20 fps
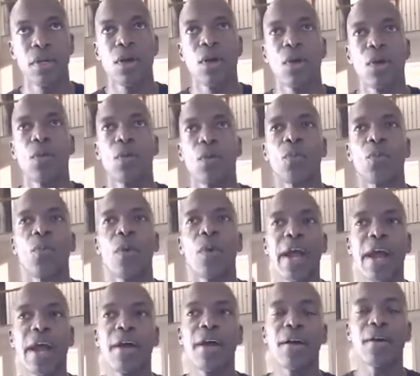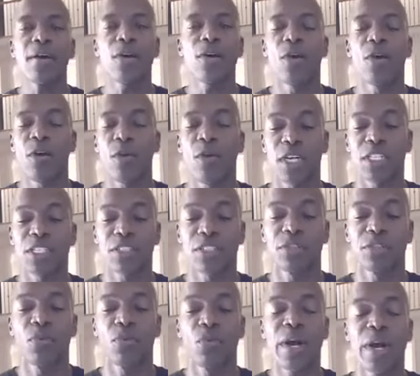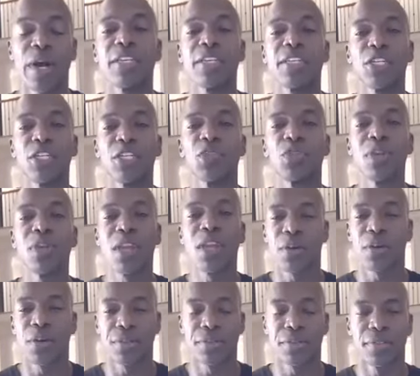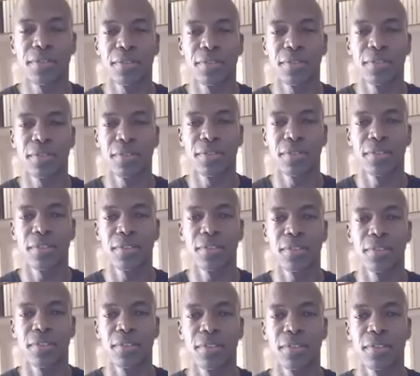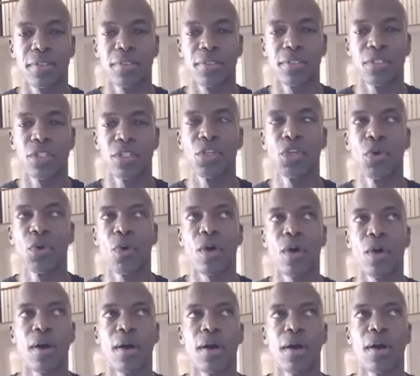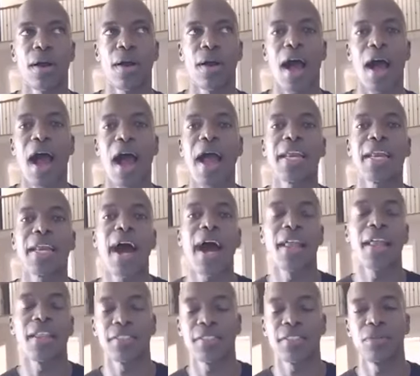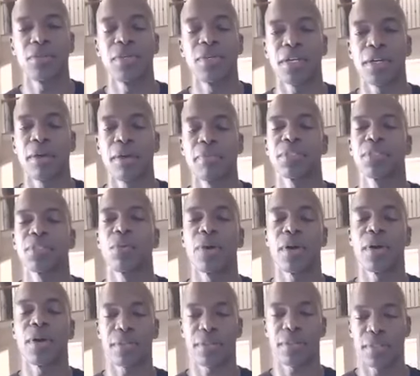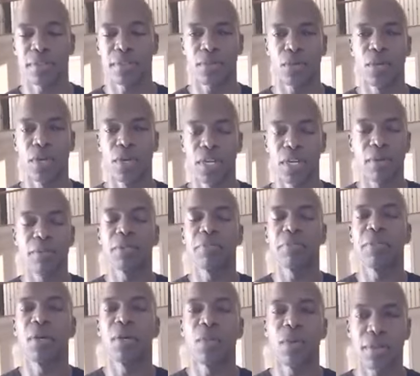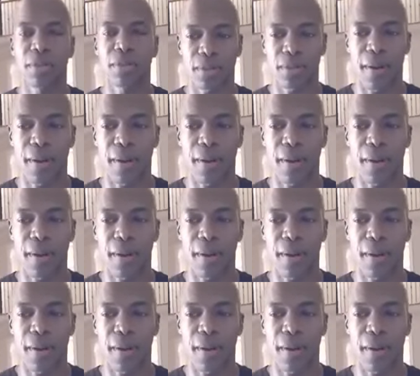Where did you learn your ideology when it comes to being wealthy?